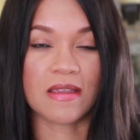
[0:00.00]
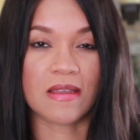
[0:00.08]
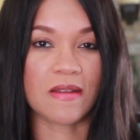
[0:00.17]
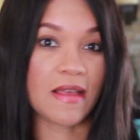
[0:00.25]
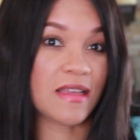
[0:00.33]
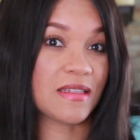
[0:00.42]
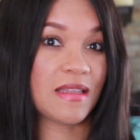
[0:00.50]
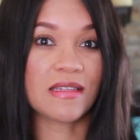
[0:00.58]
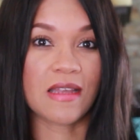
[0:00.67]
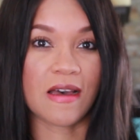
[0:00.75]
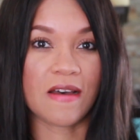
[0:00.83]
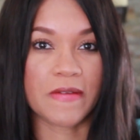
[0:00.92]
You know,
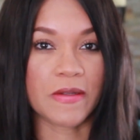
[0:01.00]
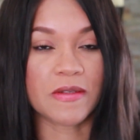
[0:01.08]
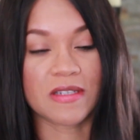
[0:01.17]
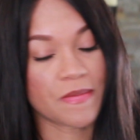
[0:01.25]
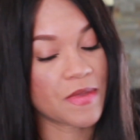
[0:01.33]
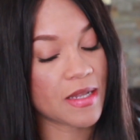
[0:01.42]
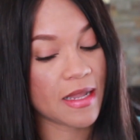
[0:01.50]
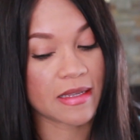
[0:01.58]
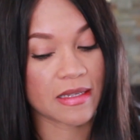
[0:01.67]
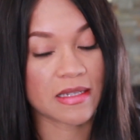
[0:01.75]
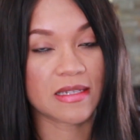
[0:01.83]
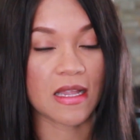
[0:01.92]
that's how I feel. Something
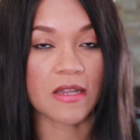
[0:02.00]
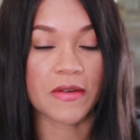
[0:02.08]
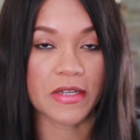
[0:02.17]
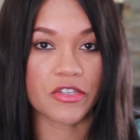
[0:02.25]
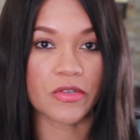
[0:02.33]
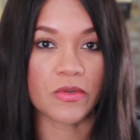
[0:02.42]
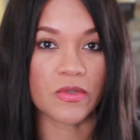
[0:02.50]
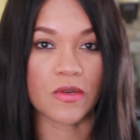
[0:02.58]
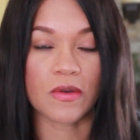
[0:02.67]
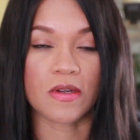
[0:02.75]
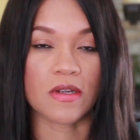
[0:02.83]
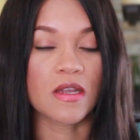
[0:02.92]
like celery
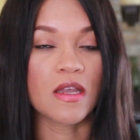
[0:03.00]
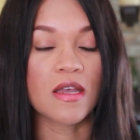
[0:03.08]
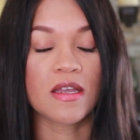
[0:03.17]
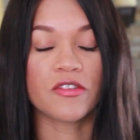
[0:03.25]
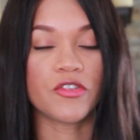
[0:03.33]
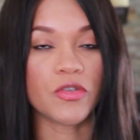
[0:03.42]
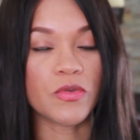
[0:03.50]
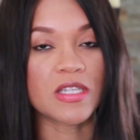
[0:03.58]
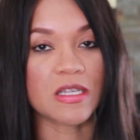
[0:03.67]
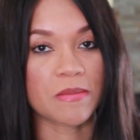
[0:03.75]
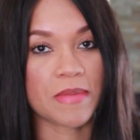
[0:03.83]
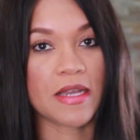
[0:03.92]
juice or
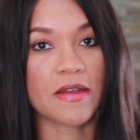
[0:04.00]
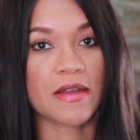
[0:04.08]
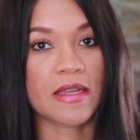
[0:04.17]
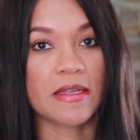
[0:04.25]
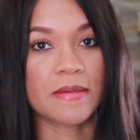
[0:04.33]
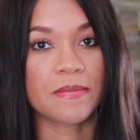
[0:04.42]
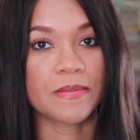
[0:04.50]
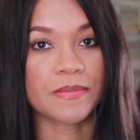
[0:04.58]
juicing, period.